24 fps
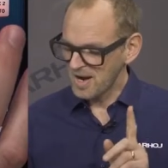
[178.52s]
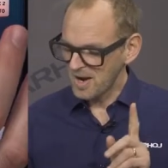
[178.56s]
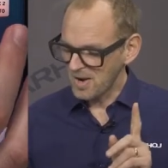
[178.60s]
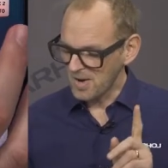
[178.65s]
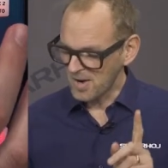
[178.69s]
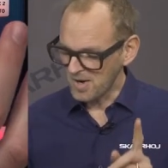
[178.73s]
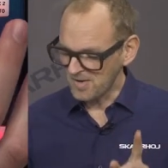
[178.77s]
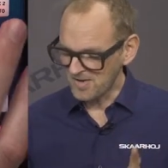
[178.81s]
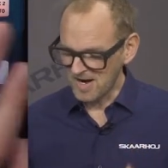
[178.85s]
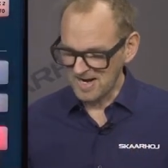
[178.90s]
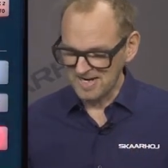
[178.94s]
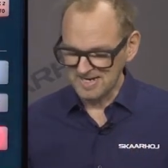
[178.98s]

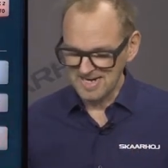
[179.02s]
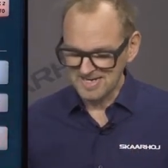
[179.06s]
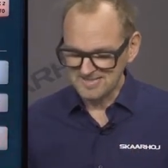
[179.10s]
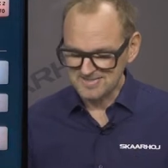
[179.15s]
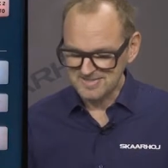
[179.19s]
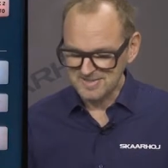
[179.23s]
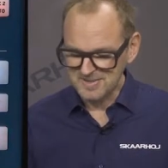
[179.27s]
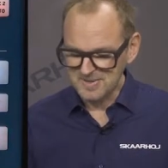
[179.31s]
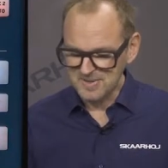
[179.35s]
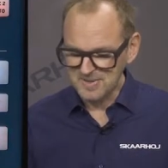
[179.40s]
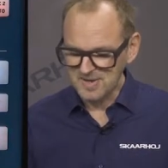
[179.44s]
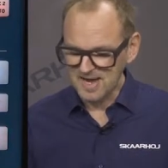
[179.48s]
All right,
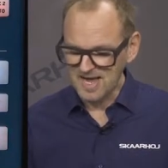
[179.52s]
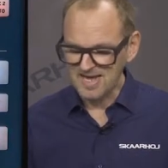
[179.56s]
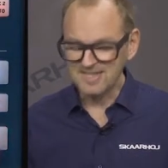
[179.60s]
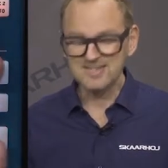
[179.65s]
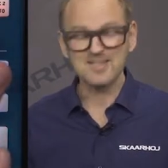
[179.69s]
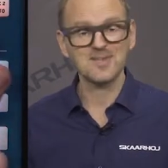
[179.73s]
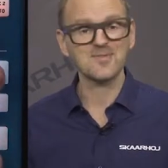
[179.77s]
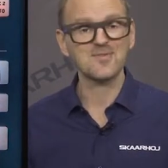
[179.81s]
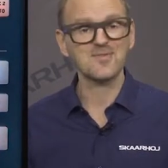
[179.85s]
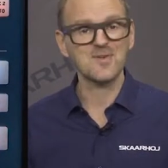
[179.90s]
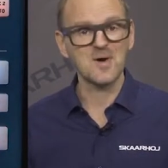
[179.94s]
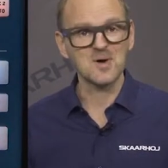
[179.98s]
let's look at
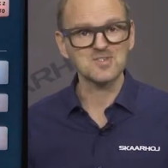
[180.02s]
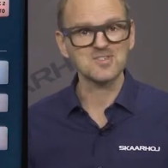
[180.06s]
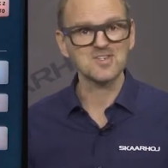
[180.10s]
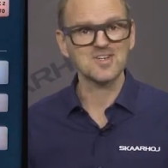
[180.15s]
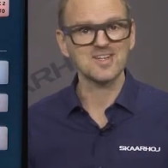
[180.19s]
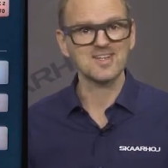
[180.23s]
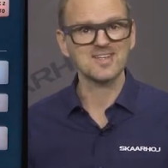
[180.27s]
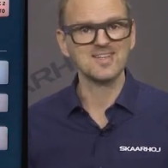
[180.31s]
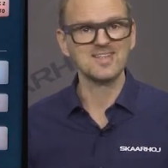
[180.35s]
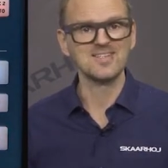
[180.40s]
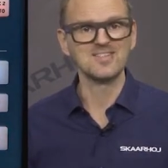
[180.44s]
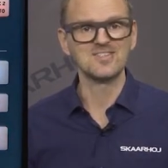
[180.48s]
the
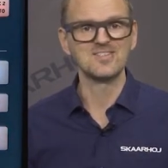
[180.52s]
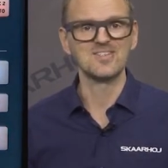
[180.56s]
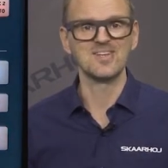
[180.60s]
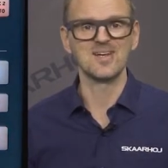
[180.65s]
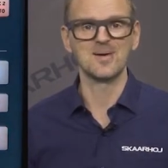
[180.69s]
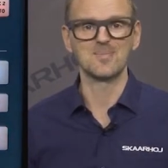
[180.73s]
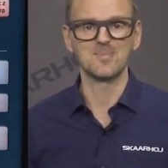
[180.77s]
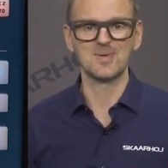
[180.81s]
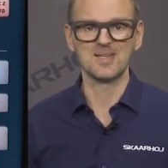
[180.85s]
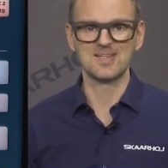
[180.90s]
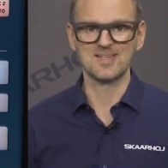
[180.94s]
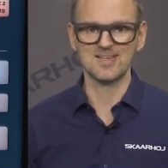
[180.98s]
function keys
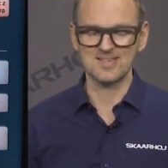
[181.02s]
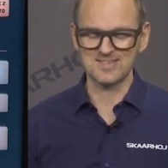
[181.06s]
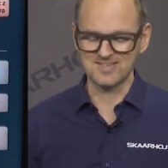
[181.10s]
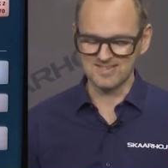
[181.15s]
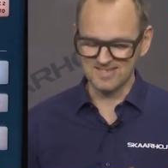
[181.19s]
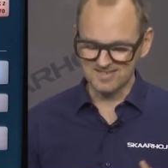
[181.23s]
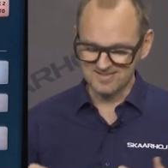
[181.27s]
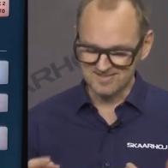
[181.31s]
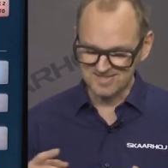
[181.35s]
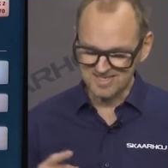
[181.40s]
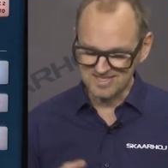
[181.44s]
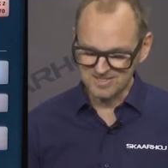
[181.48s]
here, because
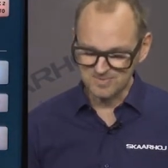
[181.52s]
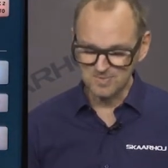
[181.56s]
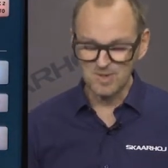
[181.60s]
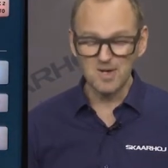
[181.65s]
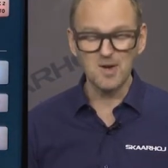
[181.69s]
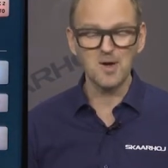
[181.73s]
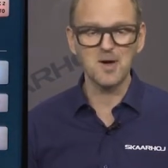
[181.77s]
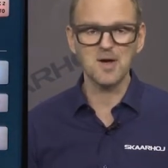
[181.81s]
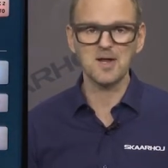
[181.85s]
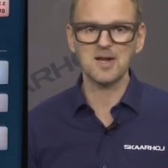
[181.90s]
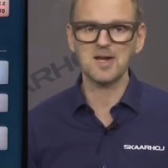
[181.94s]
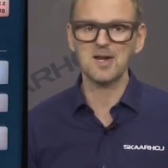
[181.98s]
this
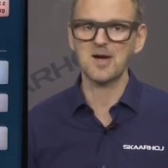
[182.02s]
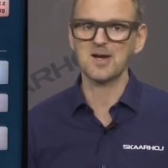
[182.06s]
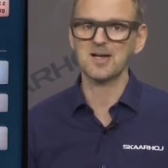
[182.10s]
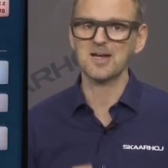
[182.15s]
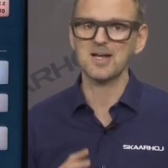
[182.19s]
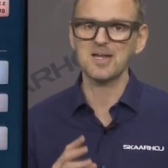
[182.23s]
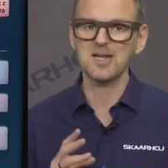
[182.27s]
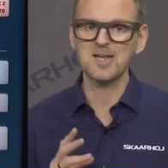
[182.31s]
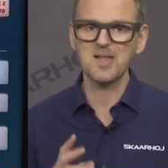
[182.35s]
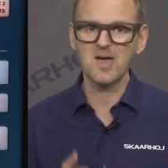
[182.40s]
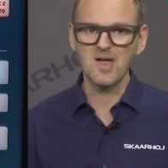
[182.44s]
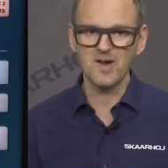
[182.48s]
will unlock
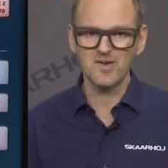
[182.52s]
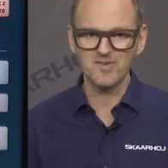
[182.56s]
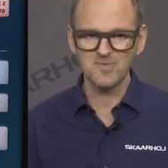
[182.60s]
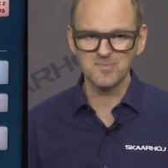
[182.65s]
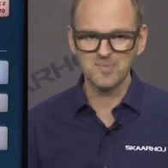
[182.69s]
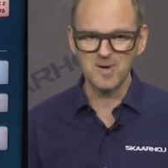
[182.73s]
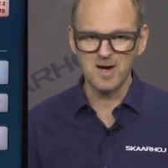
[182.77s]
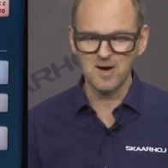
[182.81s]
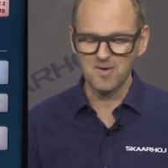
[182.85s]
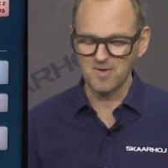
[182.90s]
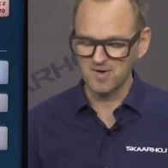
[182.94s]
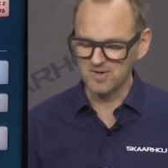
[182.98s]
a lot of
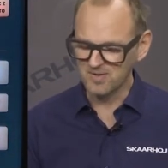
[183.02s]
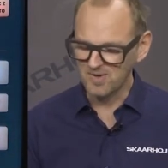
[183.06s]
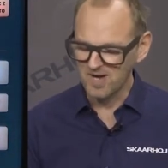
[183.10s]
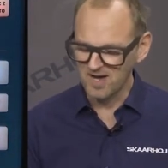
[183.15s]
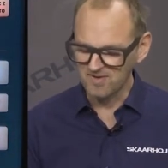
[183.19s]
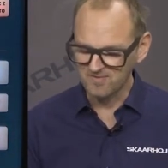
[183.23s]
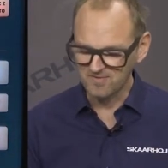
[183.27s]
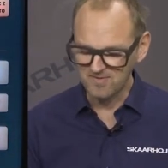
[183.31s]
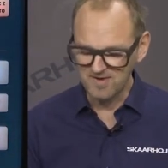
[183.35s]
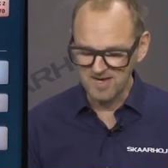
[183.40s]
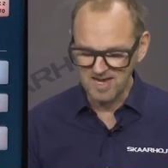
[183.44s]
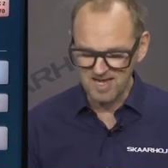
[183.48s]
power you
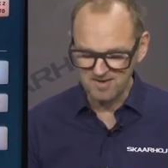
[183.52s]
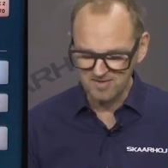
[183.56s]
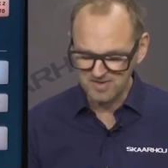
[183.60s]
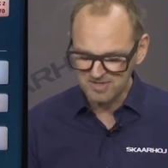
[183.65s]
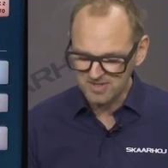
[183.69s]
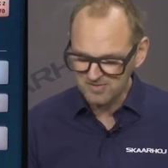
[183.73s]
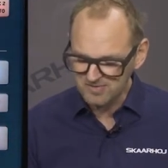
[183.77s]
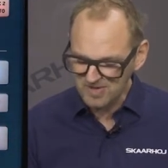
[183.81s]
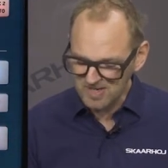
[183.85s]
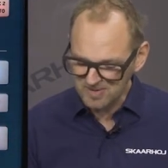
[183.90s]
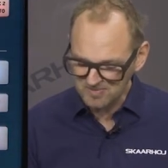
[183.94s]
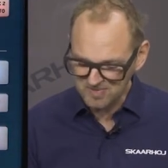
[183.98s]
have never
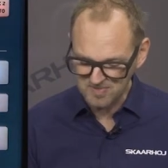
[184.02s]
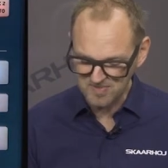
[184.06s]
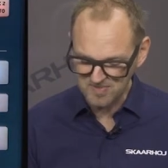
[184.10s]
dreamed